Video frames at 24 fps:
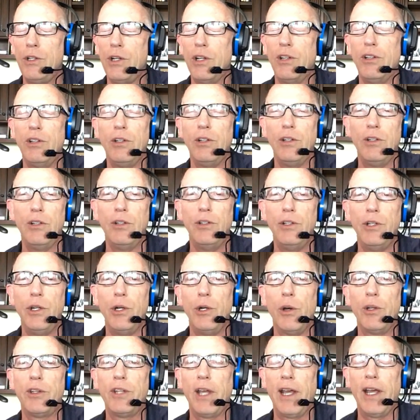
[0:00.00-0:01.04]
do you, do
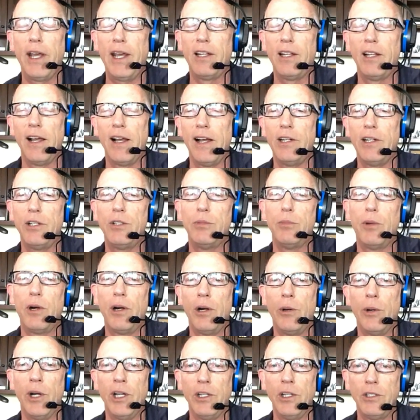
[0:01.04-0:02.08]
you know what the headline
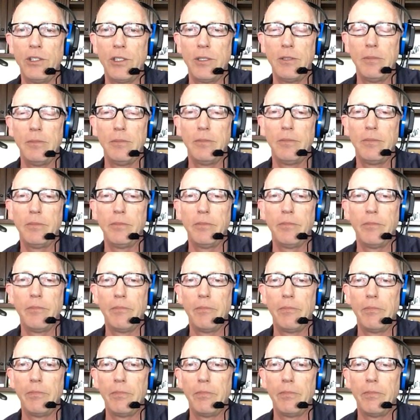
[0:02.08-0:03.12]
tomorrow is?
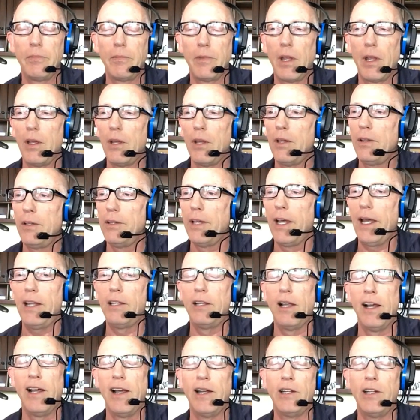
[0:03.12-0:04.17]
The
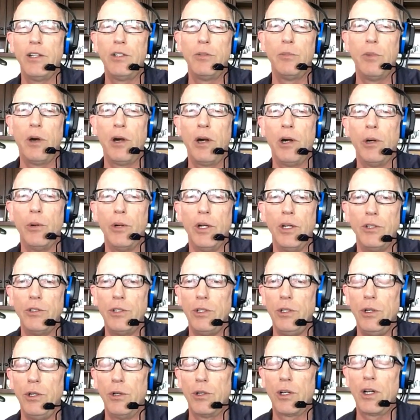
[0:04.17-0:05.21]
headline tomorrow
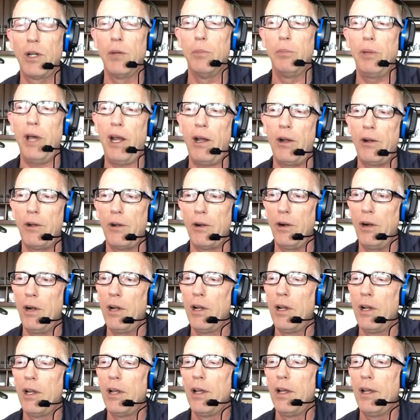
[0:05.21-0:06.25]
is Your
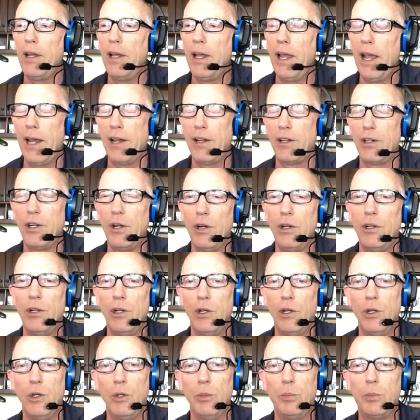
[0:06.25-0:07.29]
competitor had a good
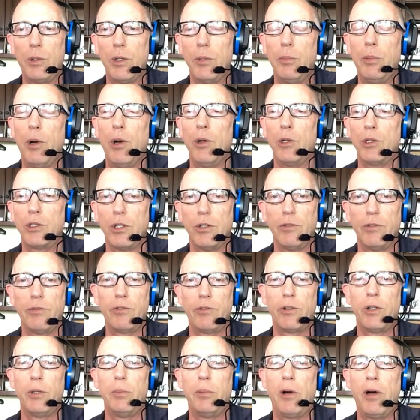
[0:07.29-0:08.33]
new proposal
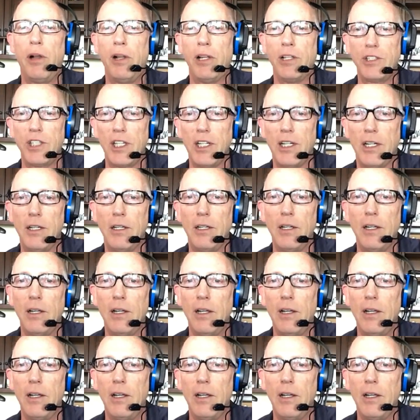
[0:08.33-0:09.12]
for a policy,